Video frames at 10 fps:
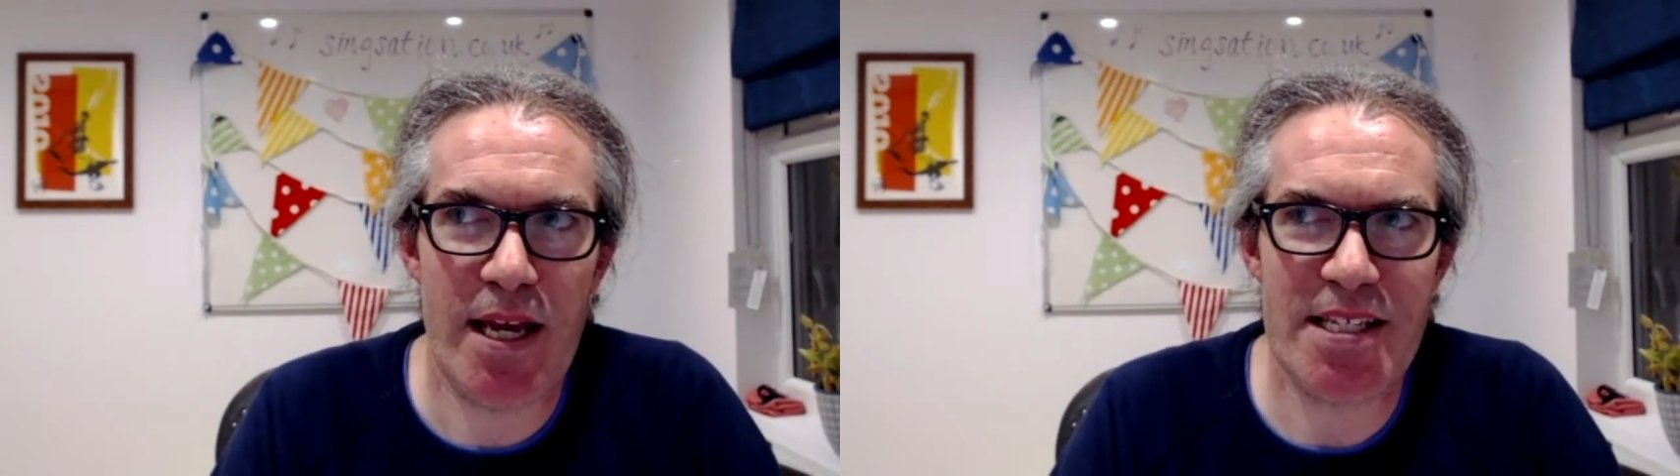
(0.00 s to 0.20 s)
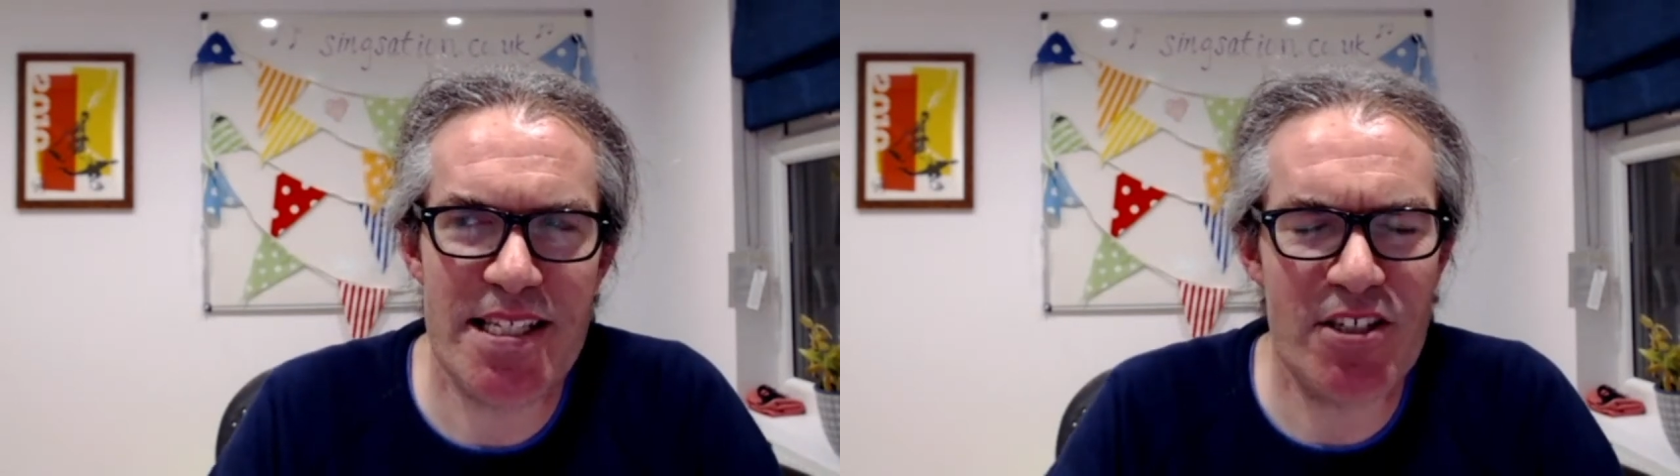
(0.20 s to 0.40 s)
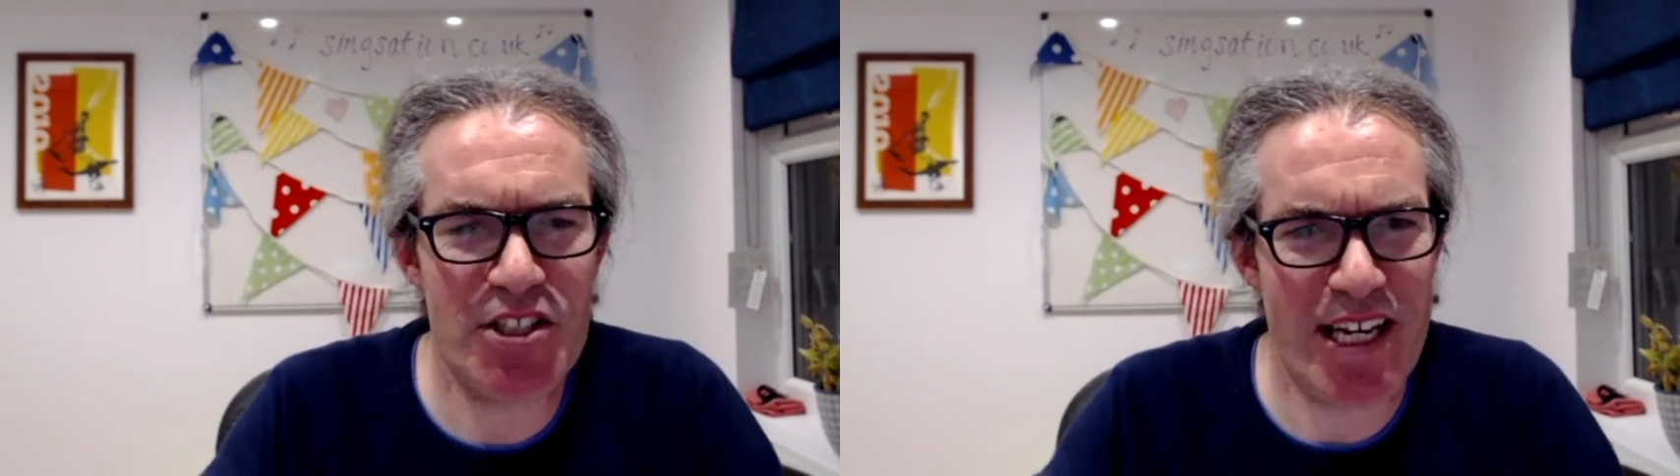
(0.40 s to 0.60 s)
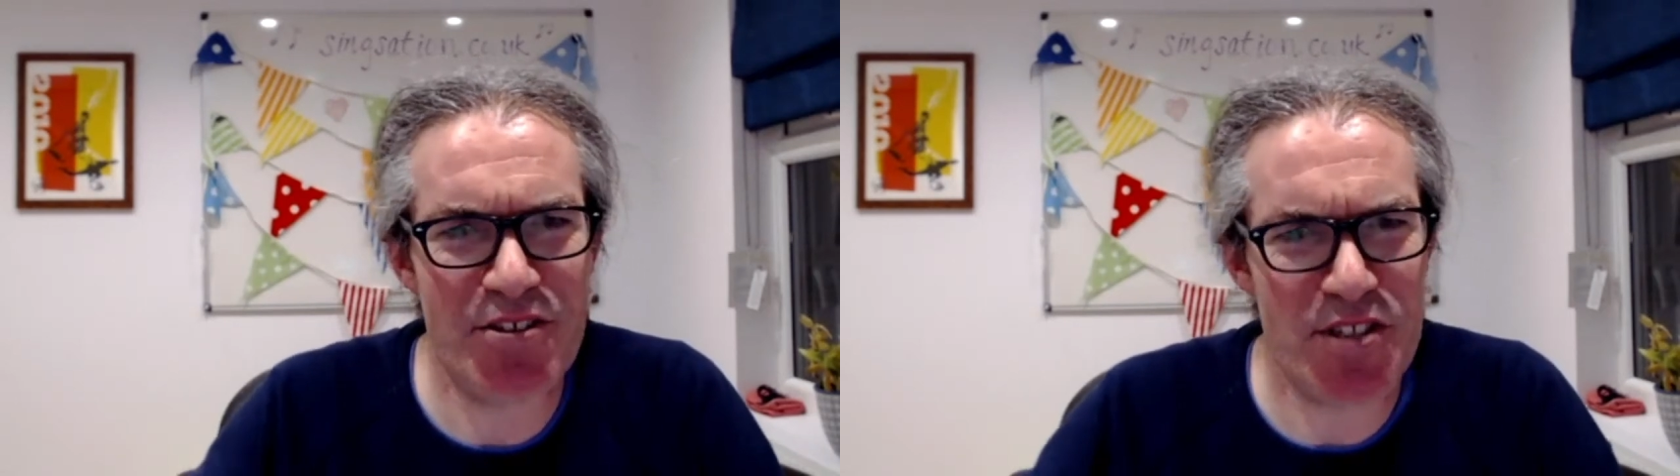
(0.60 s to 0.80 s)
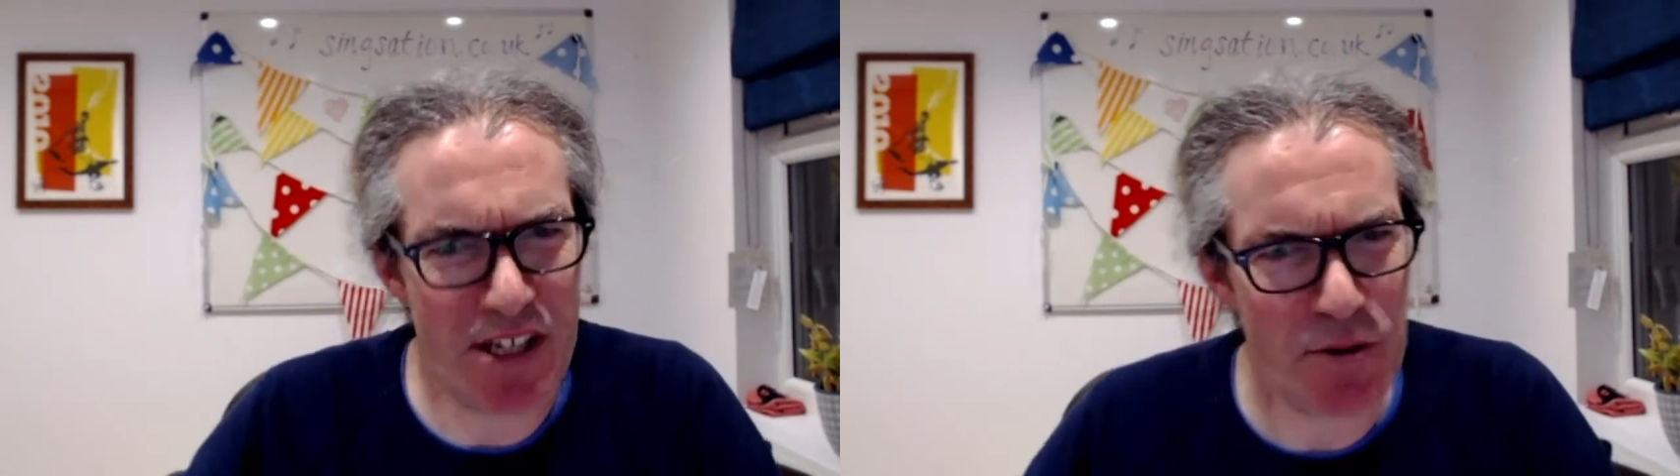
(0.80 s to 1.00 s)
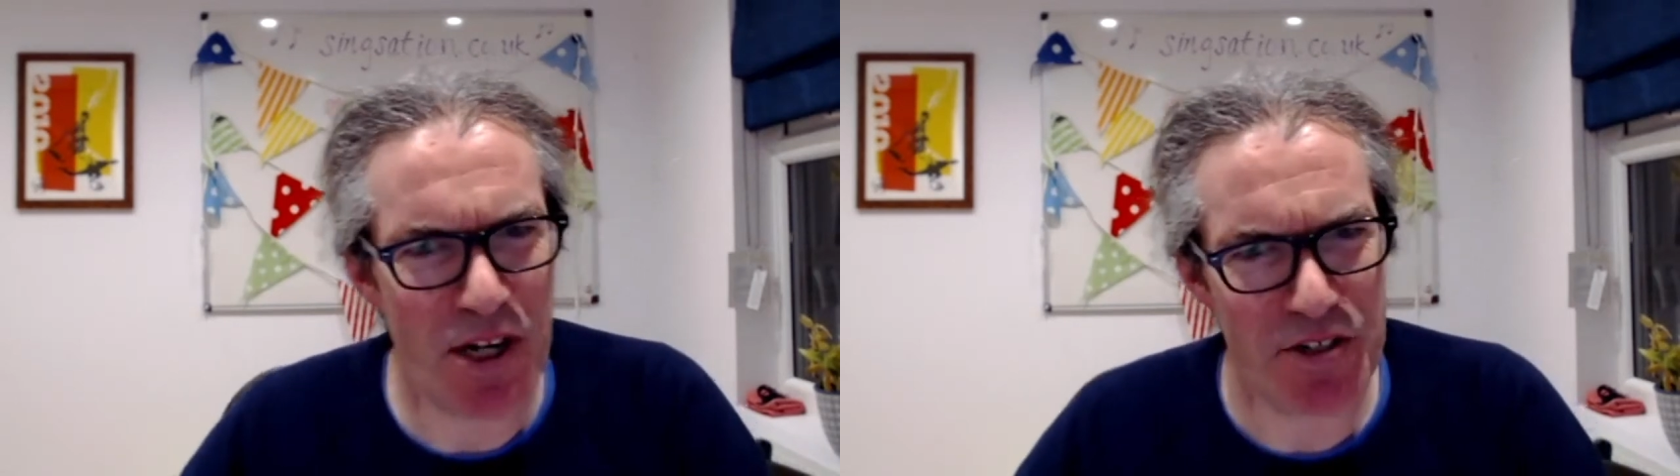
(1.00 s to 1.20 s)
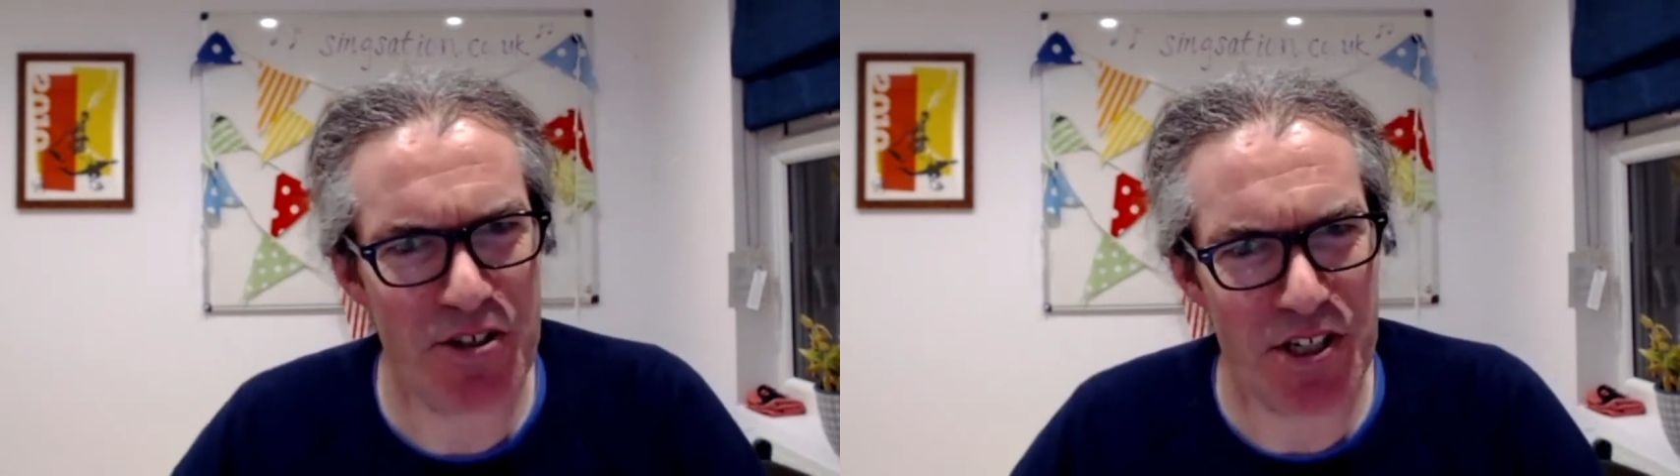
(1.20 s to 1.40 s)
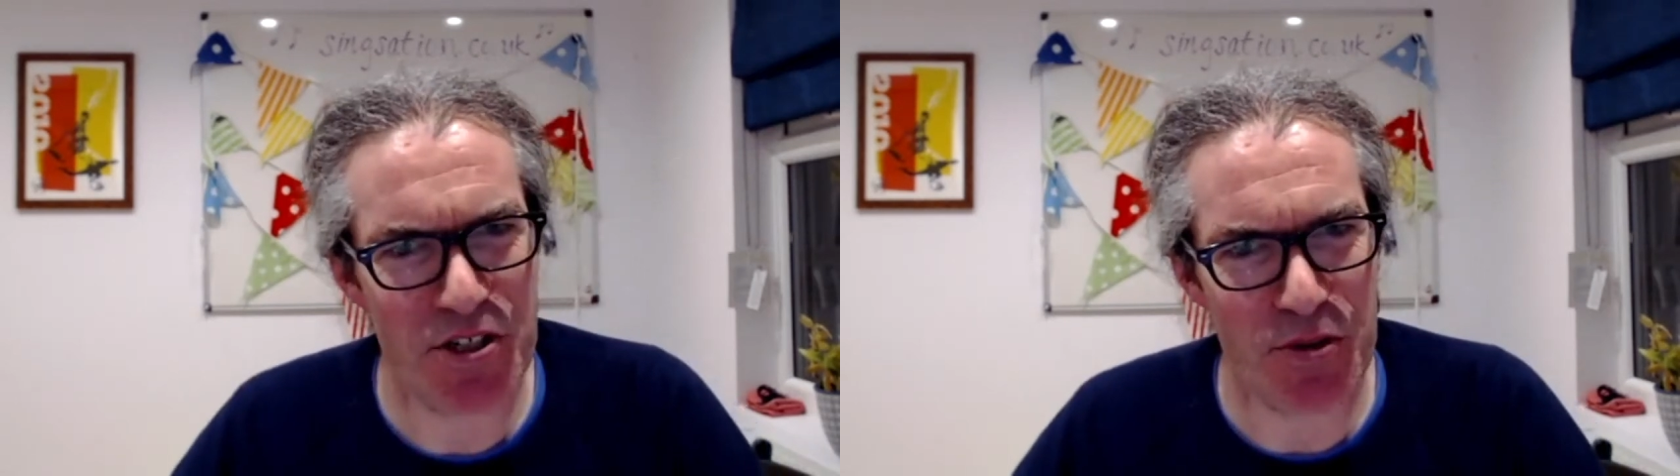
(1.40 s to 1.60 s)
it still sounds like quite a
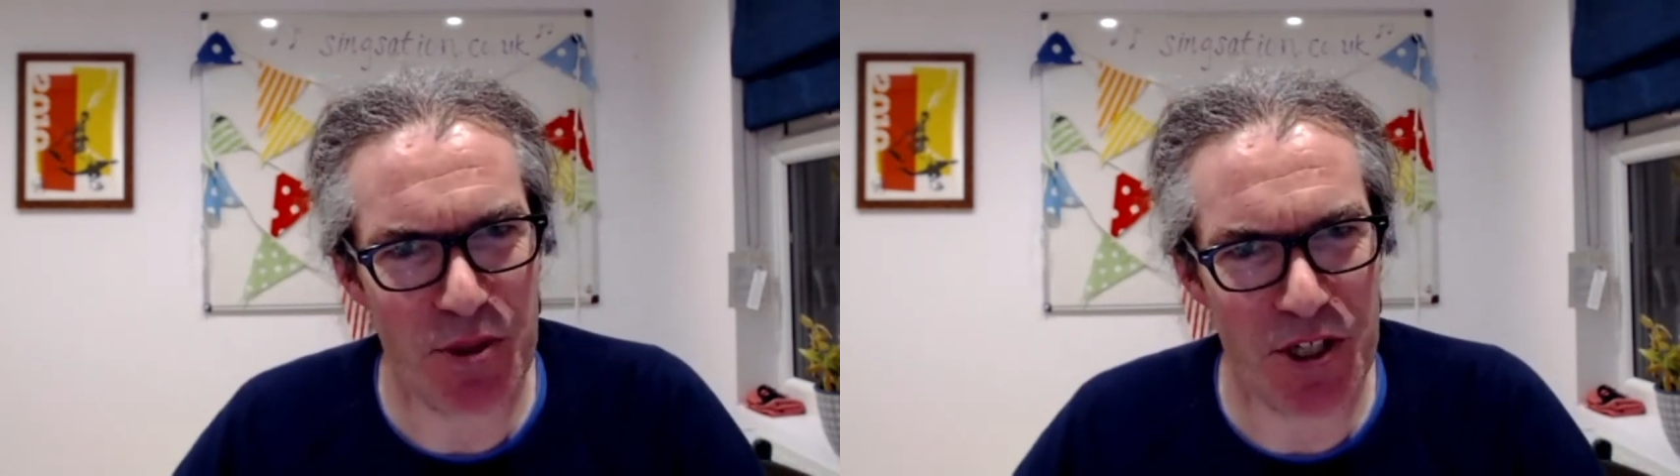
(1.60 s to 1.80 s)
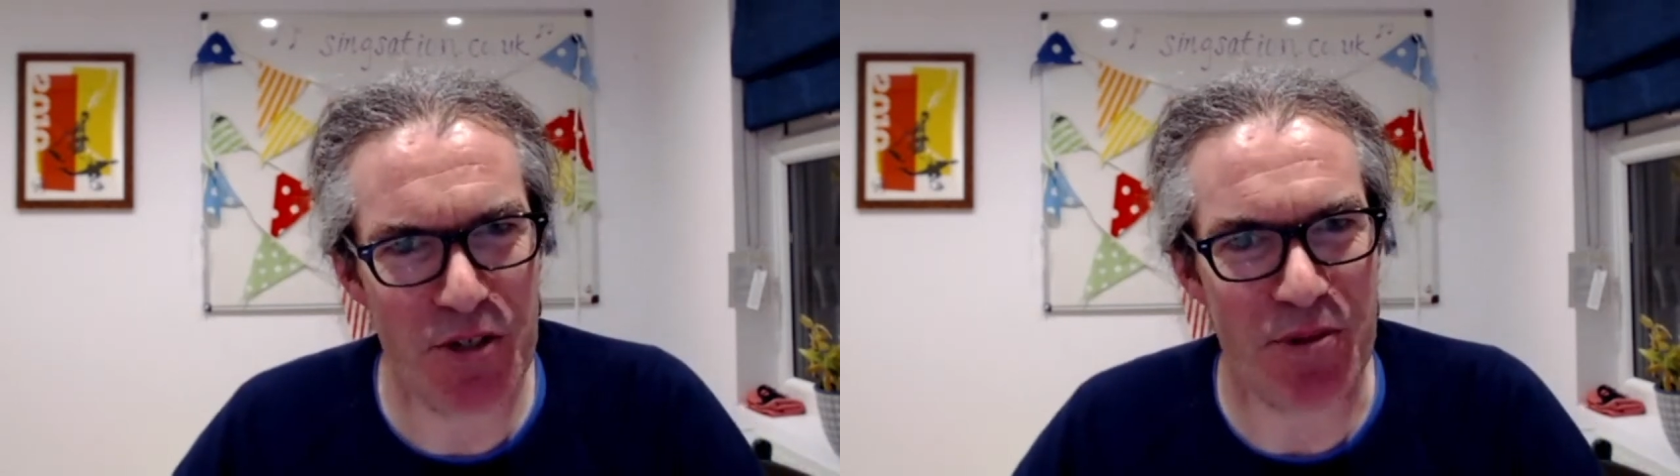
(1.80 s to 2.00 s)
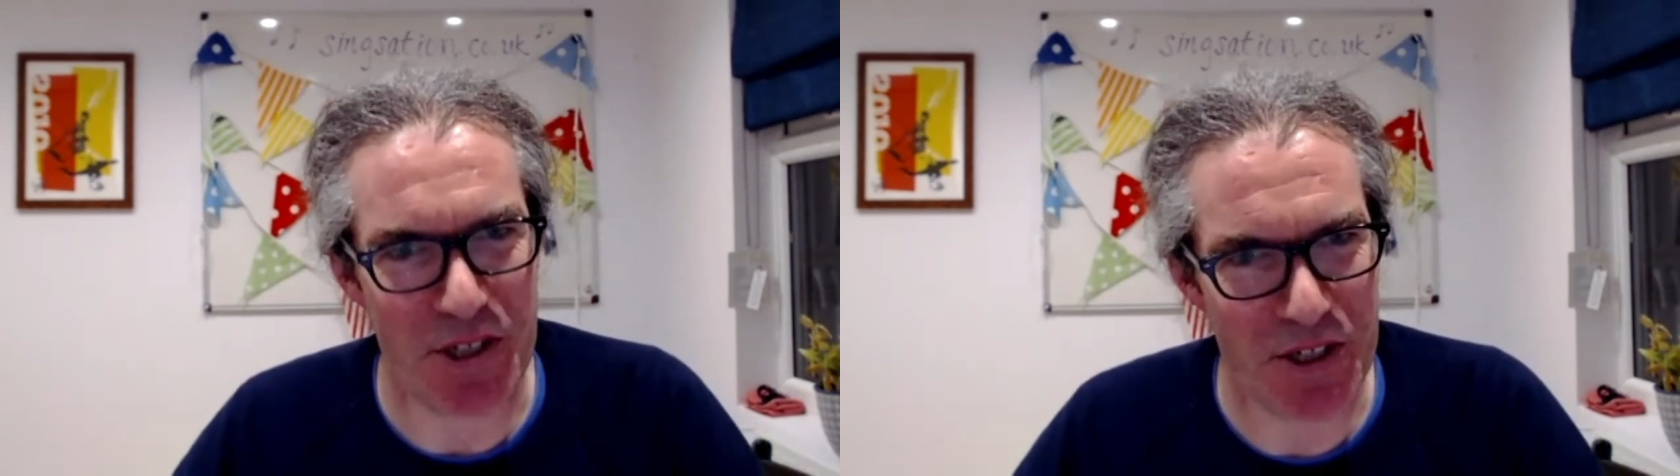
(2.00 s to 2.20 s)
traditional procurement,